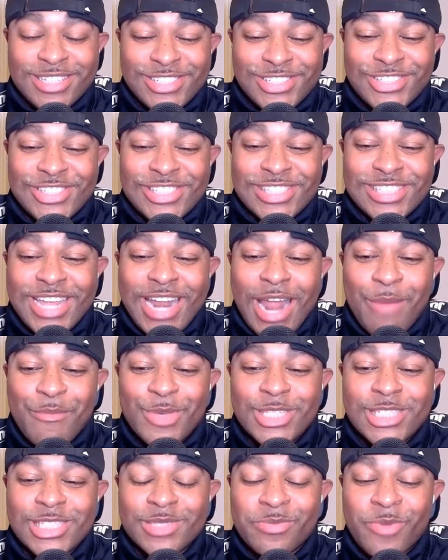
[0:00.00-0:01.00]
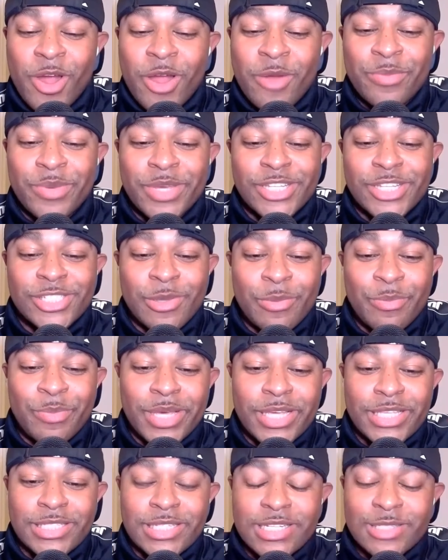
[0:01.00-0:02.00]
she said, I'm a smart bitch, a
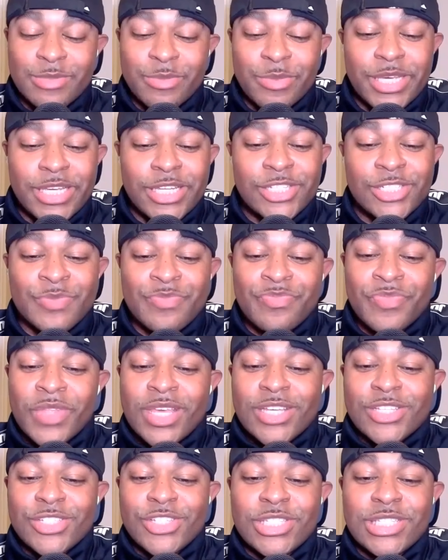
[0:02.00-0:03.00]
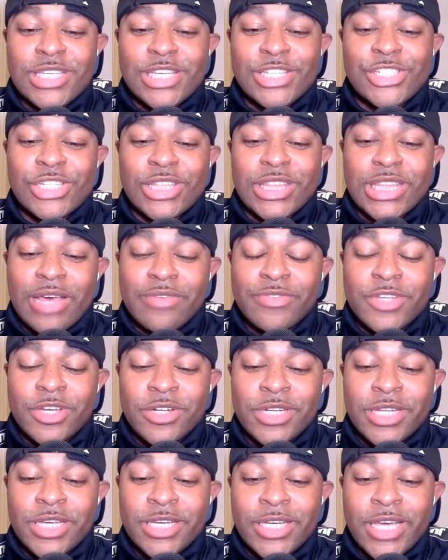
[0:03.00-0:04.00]
business bitch. She says she left her
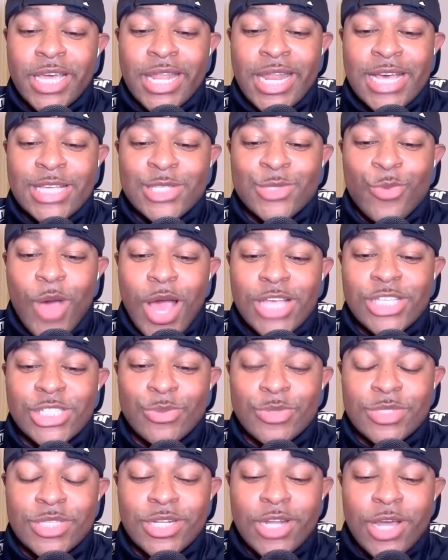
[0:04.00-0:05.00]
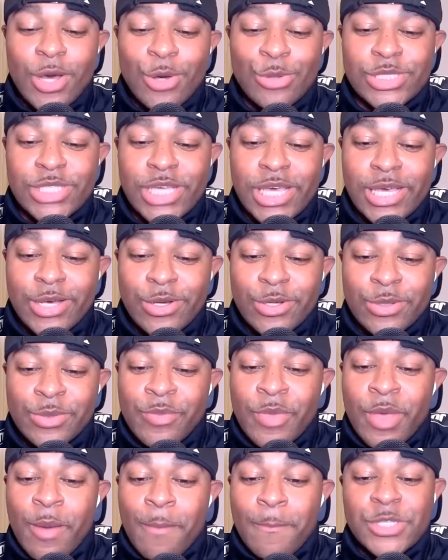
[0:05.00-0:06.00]
nigga and that's why she was in the hotel,
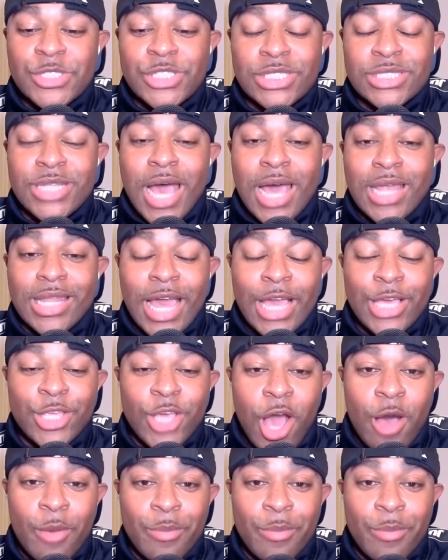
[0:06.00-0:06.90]
but she's not like y'all